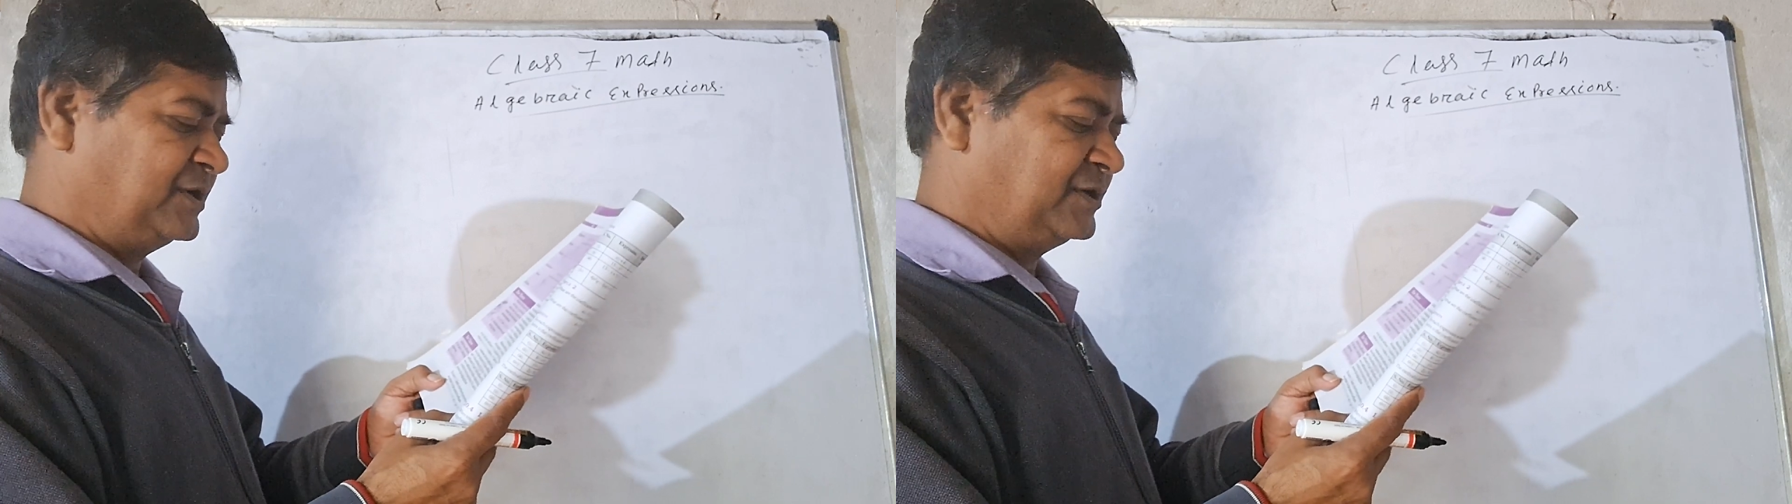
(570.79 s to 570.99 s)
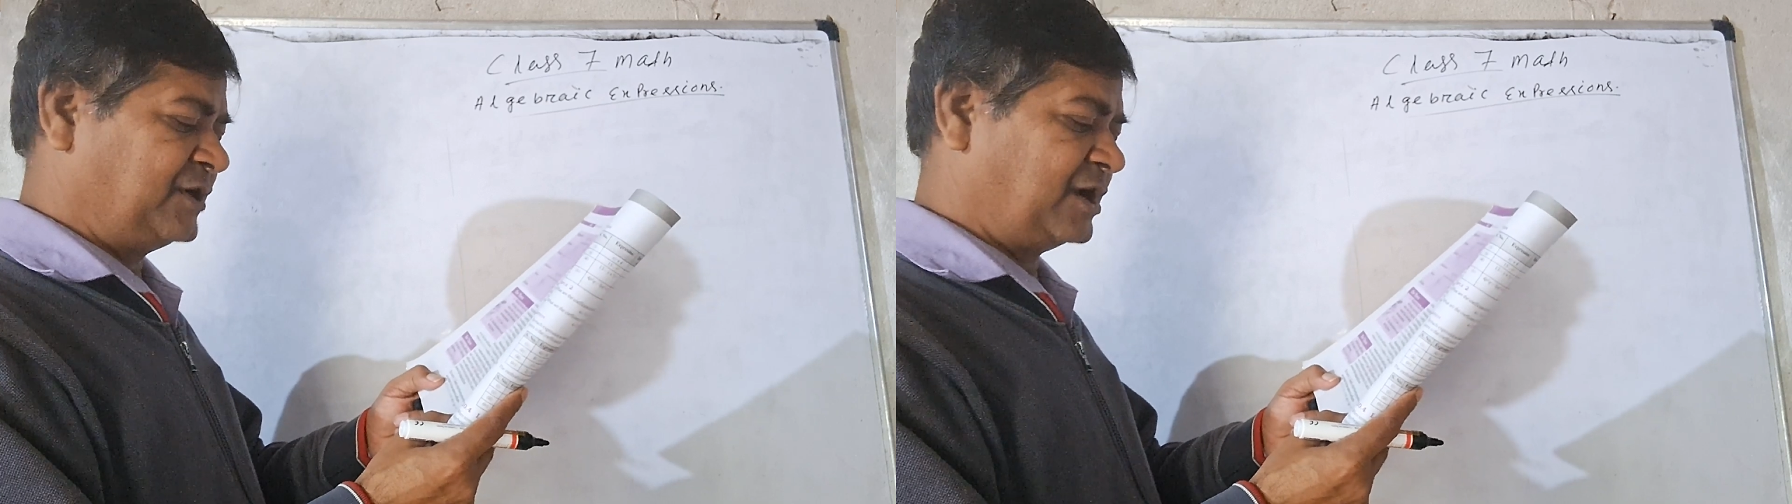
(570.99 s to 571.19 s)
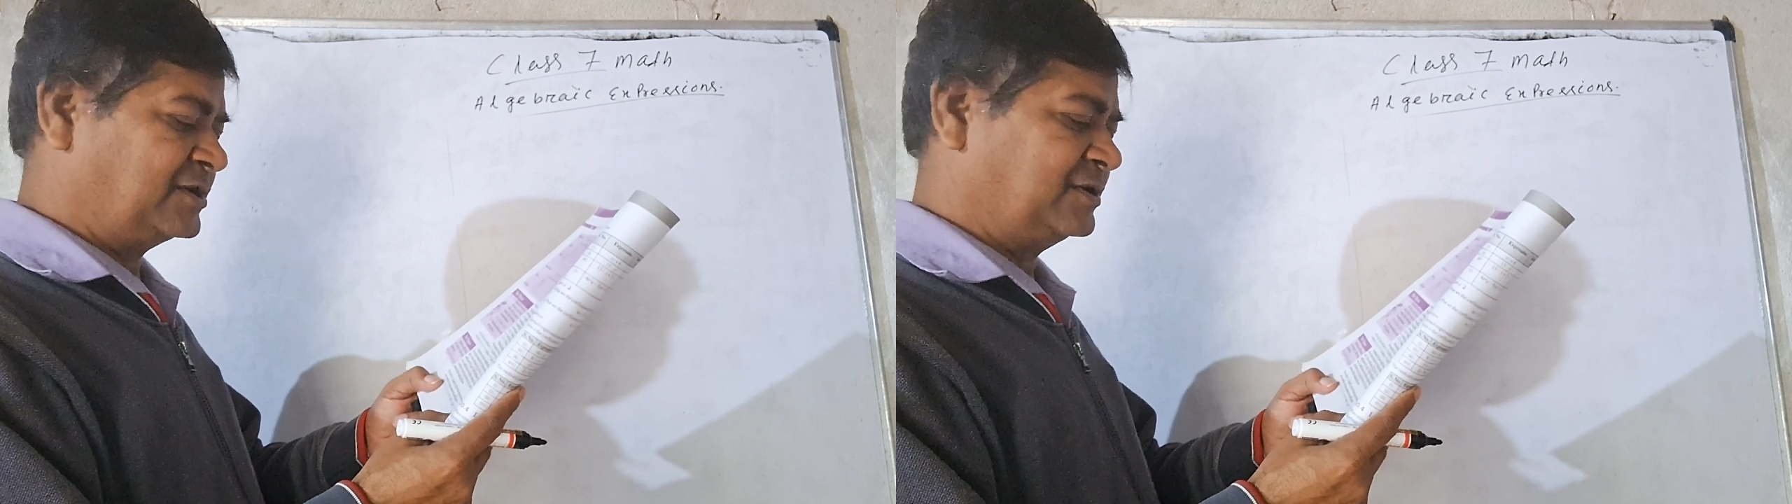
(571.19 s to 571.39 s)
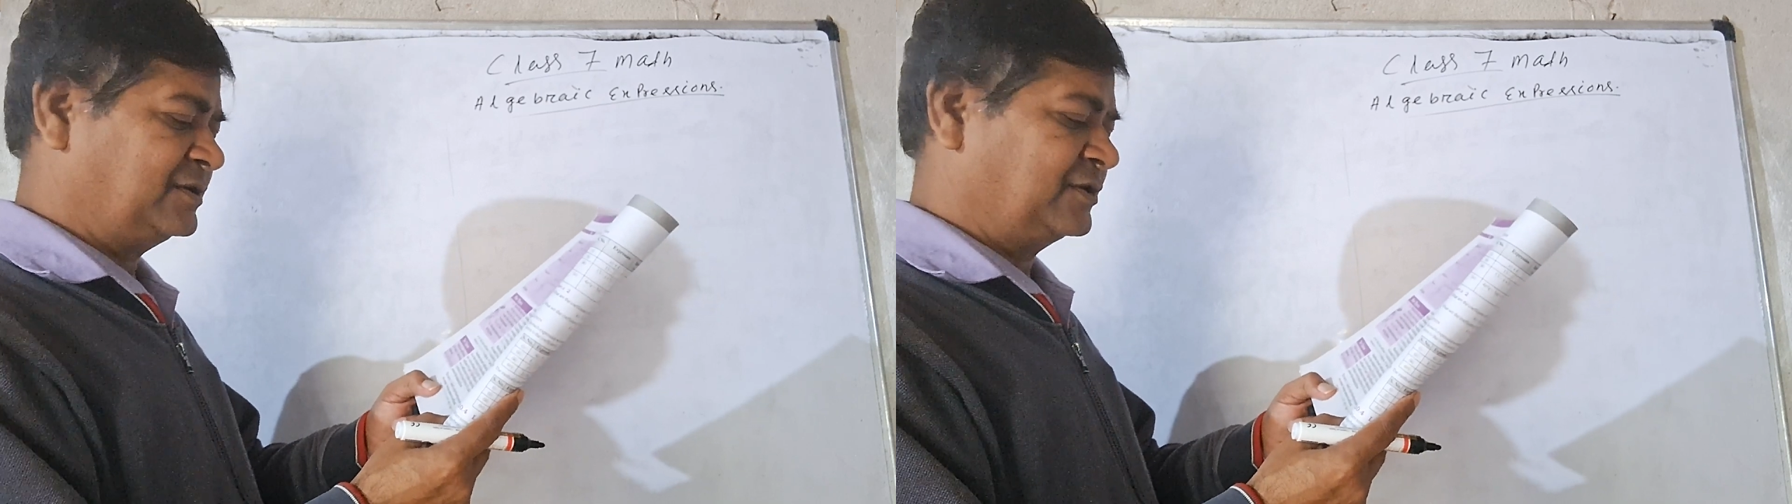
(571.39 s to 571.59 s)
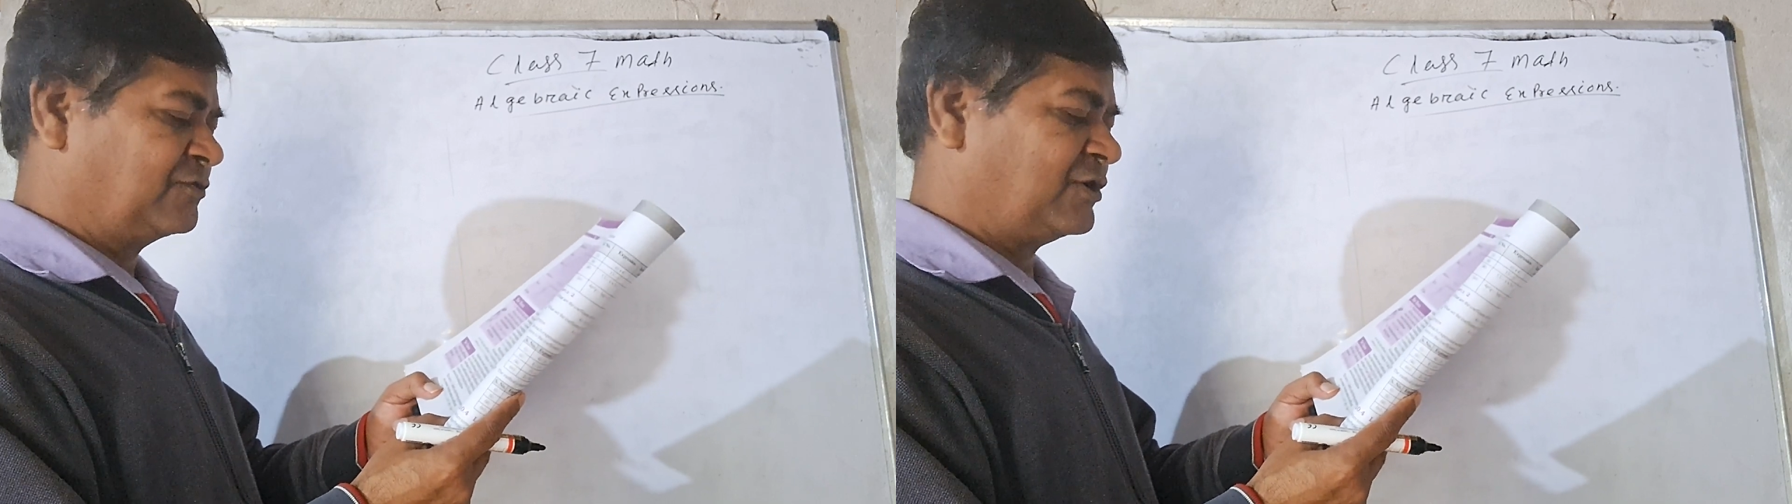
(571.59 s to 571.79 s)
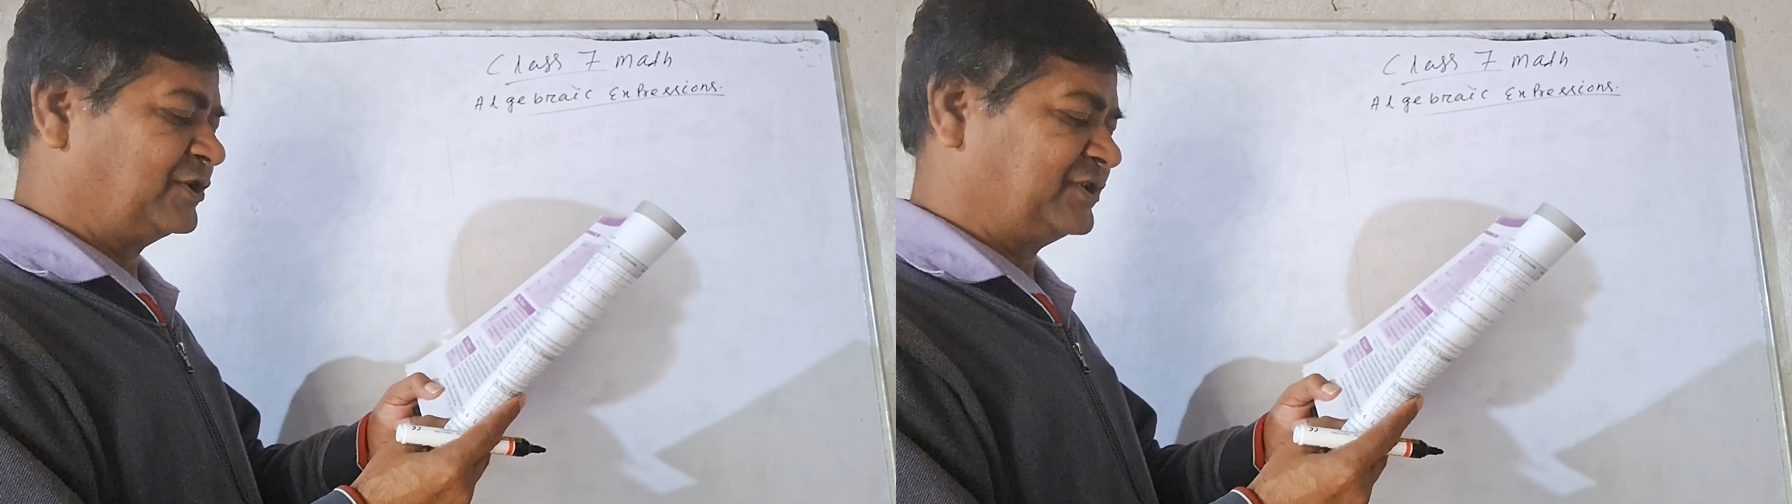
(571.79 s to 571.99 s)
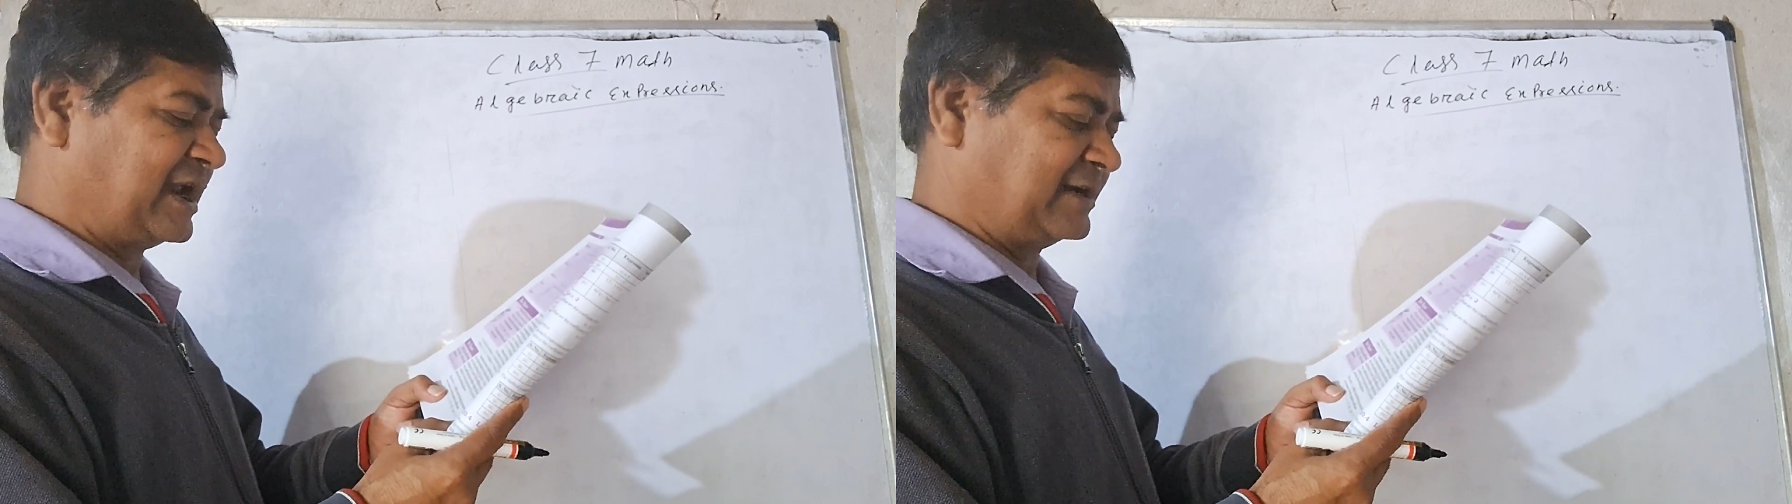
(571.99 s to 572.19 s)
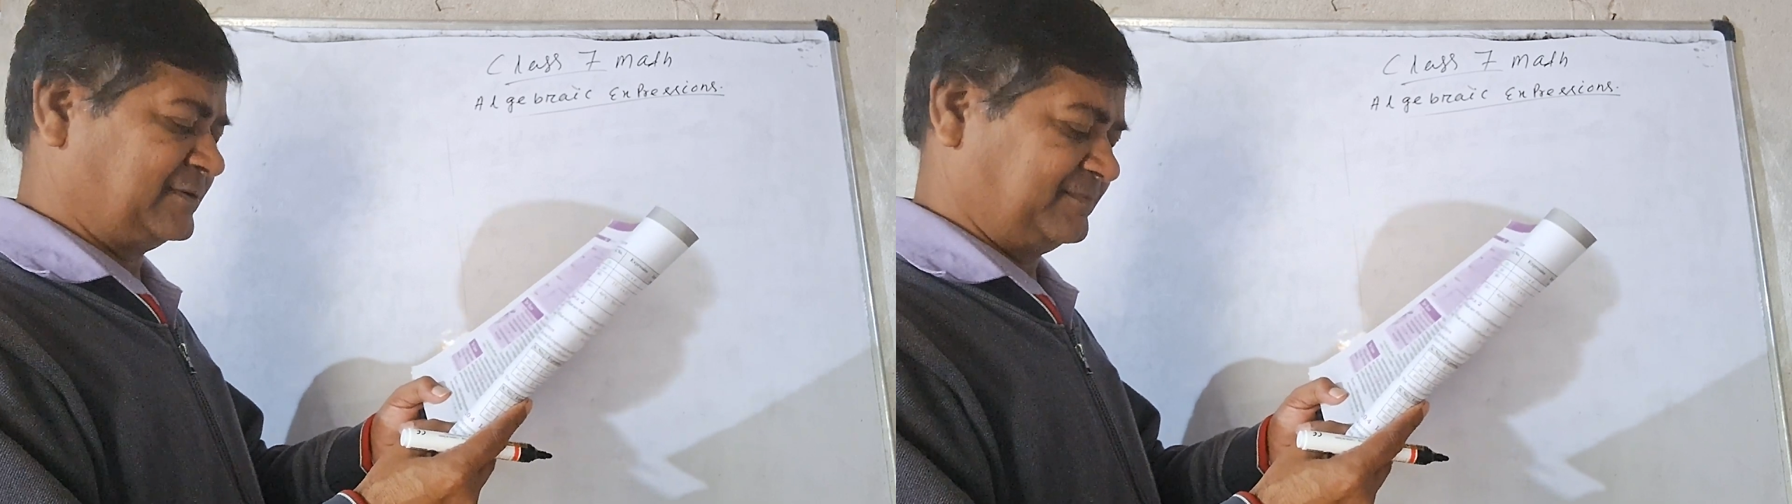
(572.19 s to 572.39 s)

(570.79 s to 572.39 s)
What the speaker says: not constant.